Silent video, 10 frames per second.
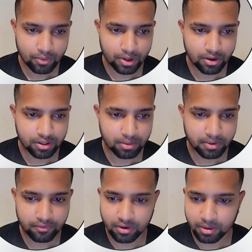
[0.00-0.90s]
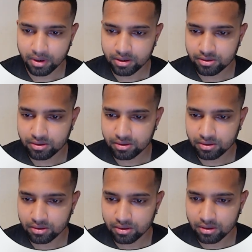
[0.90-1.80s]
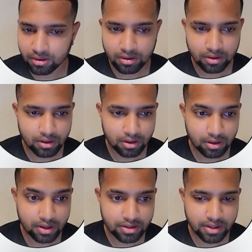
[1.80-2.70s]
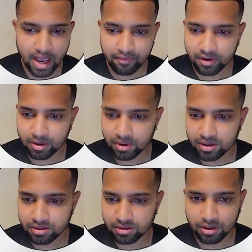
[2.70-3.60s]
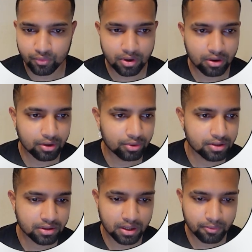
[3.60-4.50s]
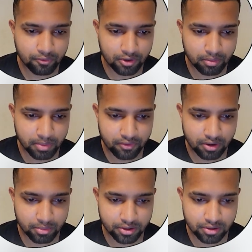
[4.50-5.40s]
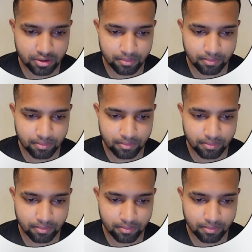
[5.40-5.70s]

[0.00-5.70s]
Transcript: We got the before image. This is the after image, and we're going to do the same for the before image.